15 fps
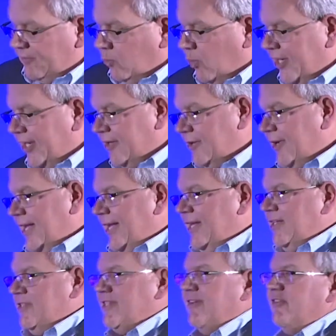
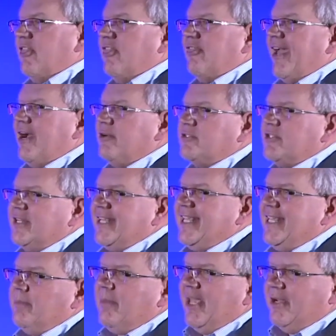187,000
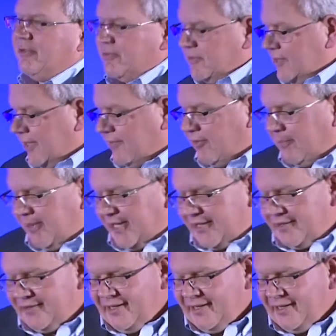emails every minute,